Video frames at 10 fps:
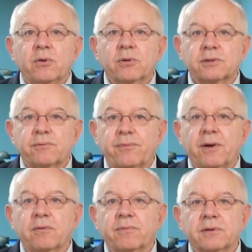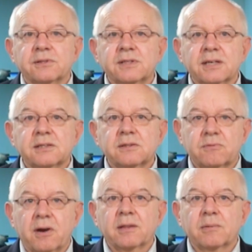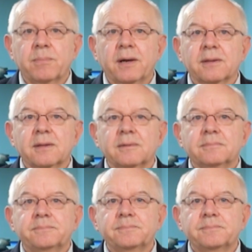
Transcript: orders fell for a sixth straight month.